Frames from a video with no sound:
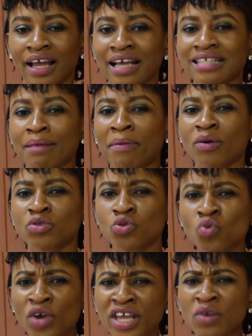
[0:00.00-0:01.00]
It's about
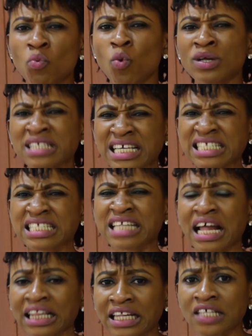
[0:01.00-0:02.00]
knowing what
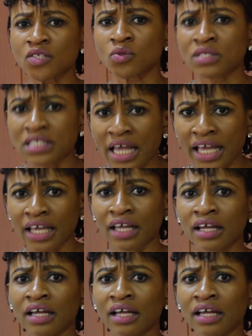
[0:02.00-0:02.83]
exactly to say,